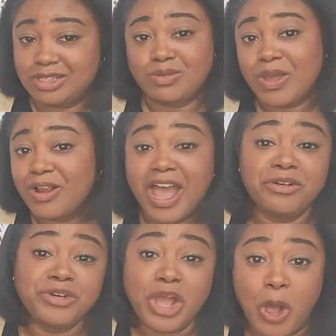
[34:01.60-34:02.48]
it a sweater? I
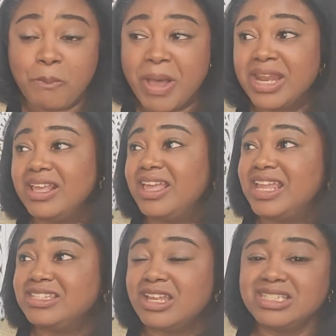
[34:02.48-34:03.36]
don't know, but
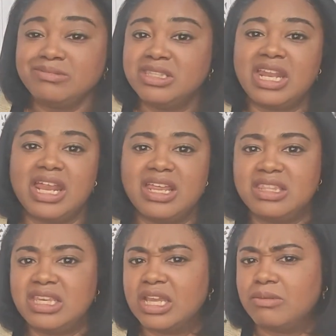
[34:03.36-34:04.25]
it's not something that I
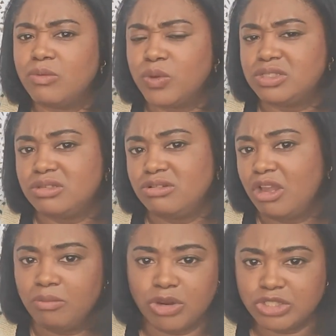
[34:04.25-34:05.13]
think I'm going to
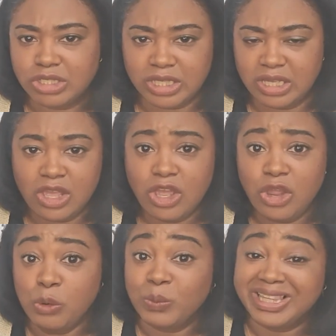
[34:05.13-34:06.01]
commercially
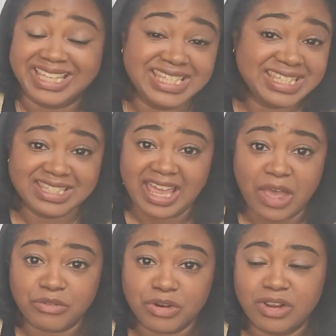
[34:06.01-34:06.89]
release
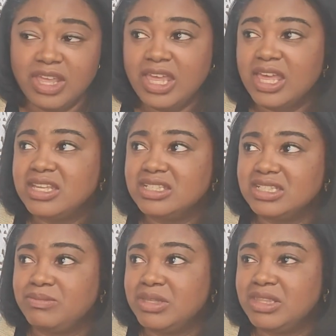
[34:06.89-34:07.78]
ever. It's
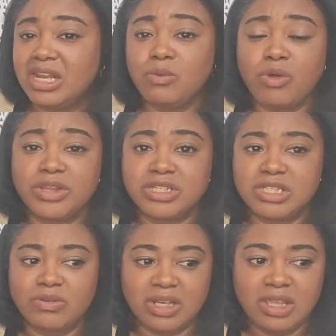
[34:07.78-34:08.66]
just something that I want to
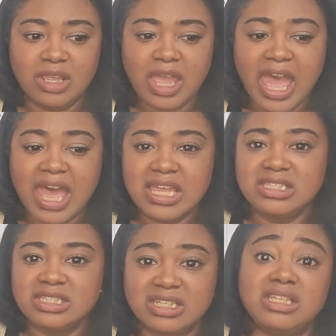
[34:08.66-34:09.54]
do. And
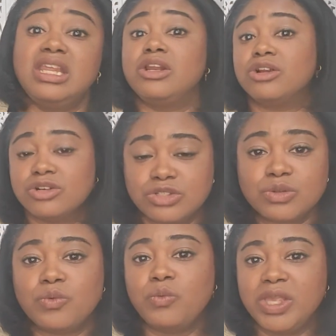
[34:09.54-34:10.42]
as
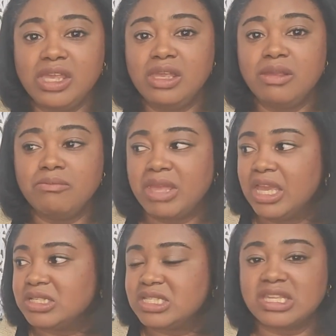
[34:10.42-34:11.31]
knitters, we
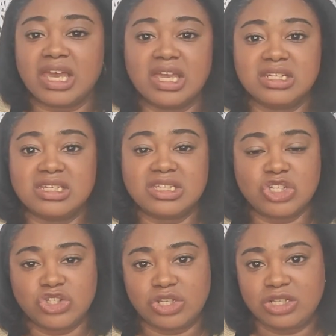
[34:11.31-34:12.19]
make design
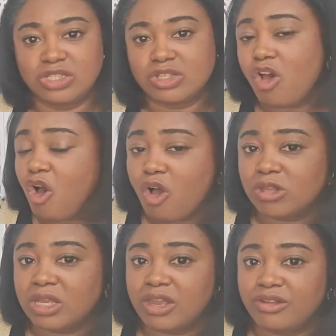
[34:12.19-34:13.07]
decisions
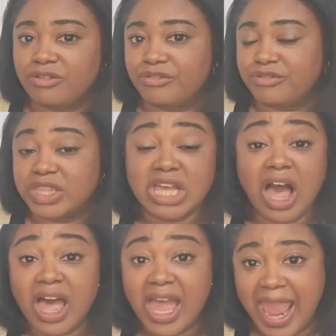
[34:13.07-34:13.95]
all of the
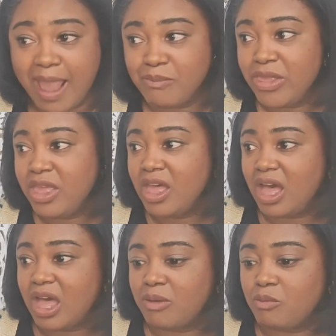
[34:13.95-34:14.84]
time.
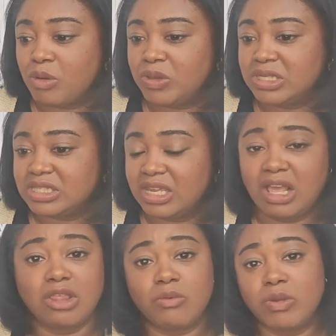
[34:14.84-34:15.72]
When we decide
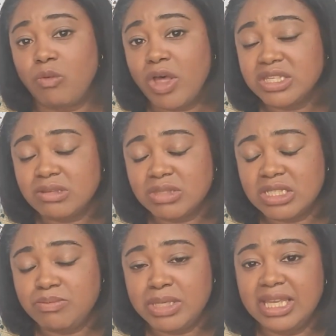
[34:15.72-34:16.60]
how long we want something
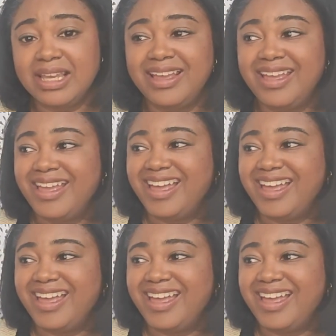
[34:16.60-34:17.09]
to be,